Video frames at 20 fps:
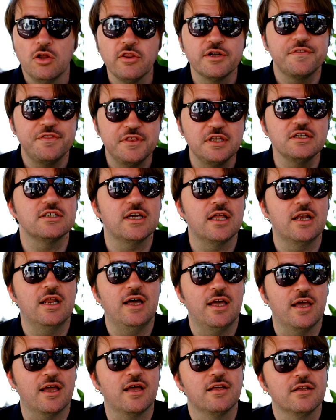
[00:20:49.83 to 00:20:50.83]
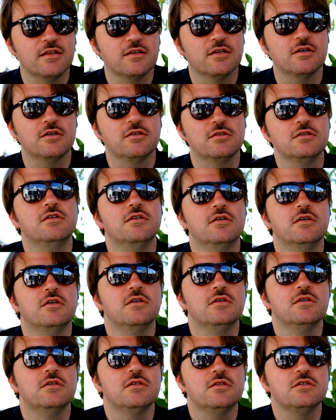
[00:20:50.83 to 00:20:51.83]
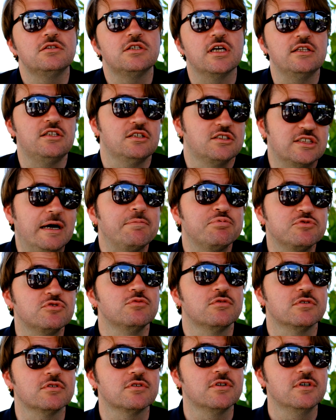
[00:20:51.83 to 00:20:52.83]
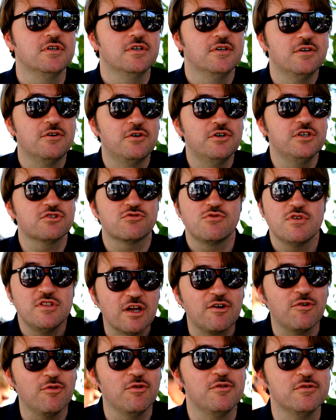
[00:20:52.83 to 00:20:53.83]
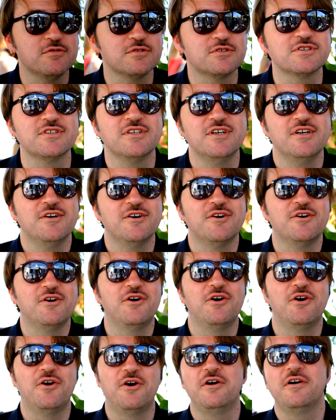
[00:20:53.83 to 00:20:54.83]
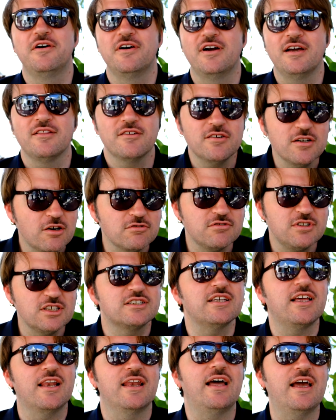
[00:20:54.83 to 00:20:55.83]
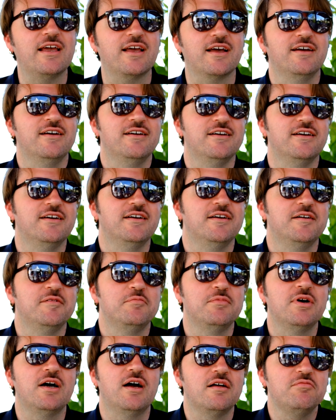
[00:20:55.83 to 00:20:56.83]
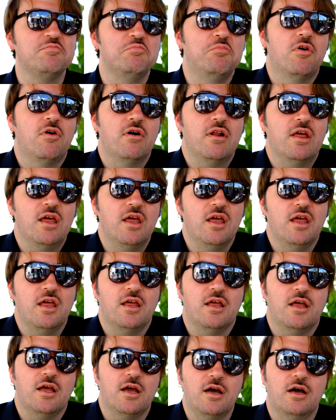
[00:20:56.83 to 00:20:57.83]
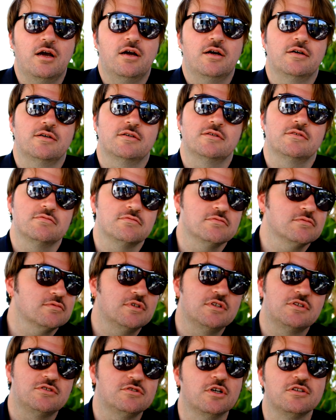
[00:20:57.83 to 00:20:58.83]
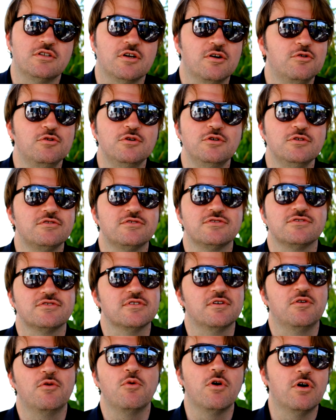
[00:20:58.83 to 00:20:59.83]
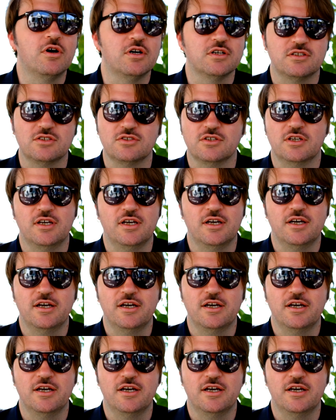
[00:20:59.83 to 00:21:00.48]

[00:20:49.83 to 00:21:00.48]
other things I like, no? He said it's absurd, or it's ridiculous, or I don't know, this I like. But boring, it's not a good word